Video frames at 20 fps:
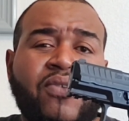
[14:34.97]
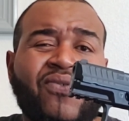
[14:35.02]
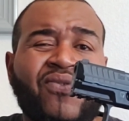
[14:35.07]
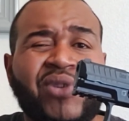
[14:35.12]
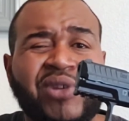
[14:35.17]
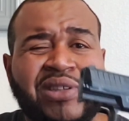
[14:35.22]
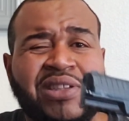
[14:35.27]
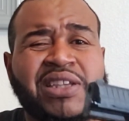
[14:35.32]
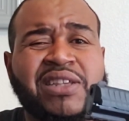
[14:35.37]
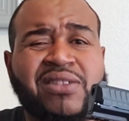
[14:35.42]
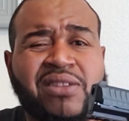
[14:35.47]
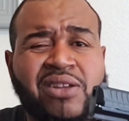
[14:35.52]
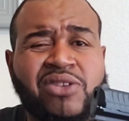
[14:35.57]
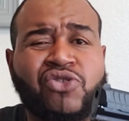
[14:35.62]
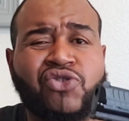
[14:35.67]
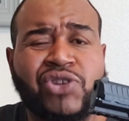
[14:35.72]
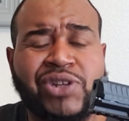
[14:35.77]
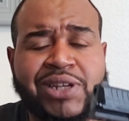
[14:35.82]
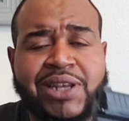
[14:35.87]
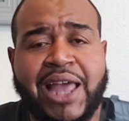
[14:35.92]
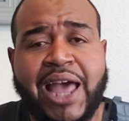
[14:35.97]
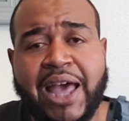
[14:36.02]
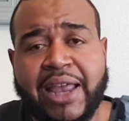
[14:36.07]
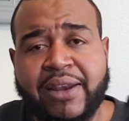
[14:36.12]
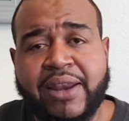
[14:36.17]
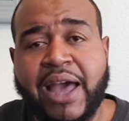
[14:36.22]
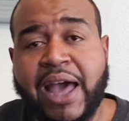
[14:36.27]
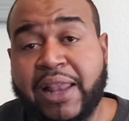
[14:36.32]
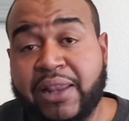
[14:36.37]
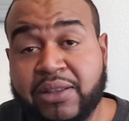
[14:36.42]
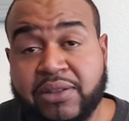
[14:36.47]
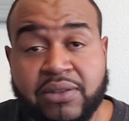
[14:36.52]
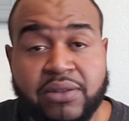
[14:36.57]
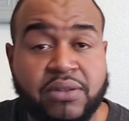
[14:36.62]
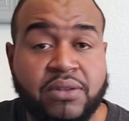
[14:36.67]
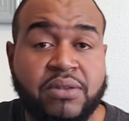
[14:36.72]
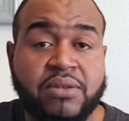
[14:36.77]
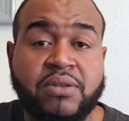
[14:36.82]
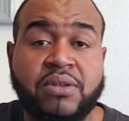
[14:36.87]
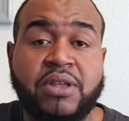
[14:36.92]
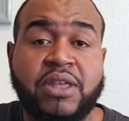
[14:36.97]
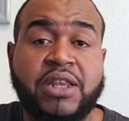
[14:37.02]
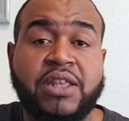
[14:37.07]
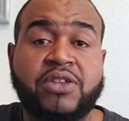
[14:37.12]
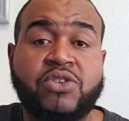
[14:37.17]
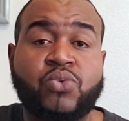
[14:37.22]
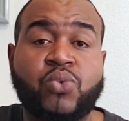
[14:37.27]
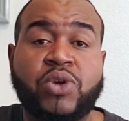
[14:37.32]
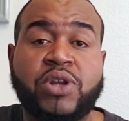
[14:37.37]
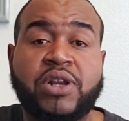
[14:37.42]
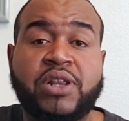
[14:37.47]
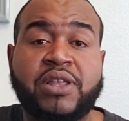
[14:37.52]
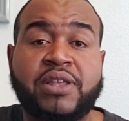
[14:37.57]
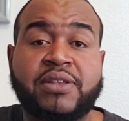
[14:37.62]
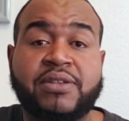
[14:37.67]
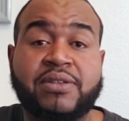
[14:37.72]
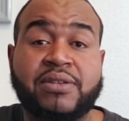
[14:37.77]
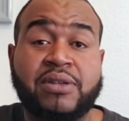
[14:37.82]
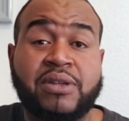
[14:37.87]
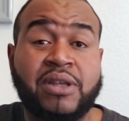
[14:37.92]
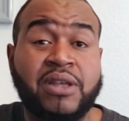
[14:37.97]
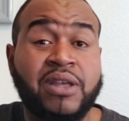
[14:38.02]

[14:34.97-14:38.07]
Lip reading: for $609. It is what it is.